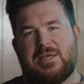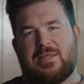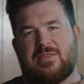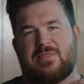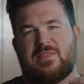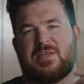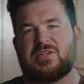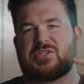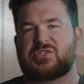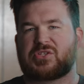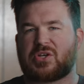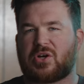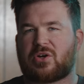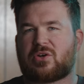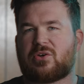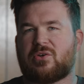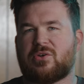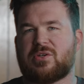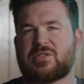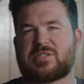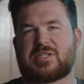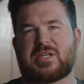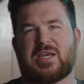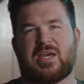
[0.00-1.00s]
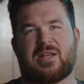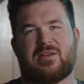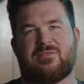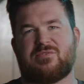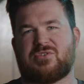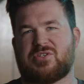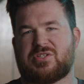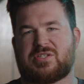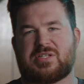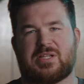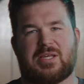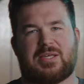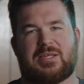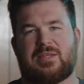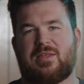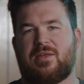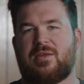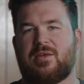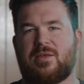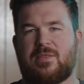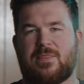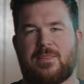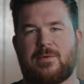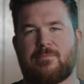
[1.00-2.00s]
This circle is kind of just like
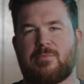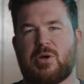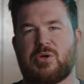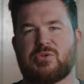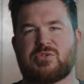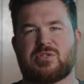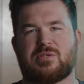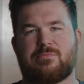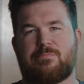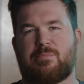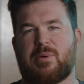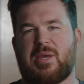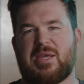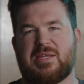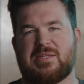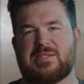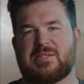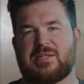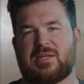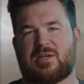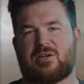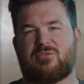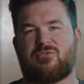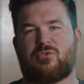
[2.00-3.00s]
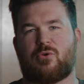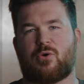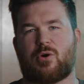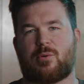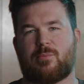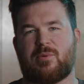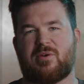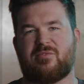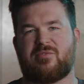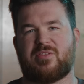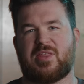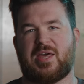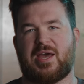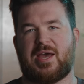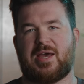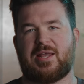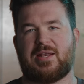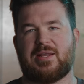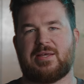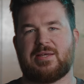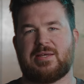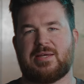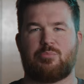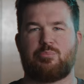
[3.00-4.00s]
the most basic form of
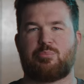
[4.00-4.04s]
that.